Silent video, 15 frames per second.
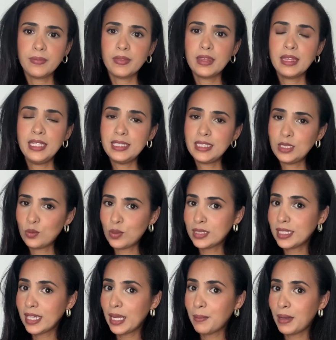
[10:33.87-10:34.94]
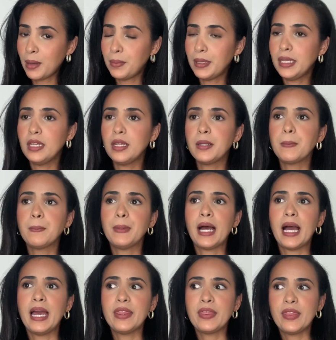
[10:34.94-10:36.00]
This is once again my opinion, but
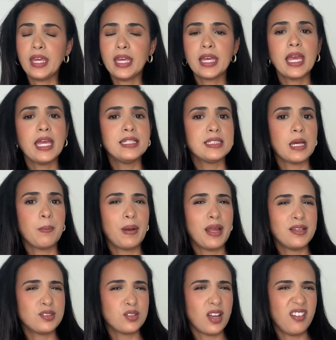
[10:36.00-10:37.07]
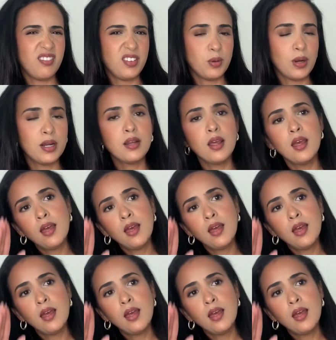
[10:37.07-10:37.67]
I think it applies to everyone.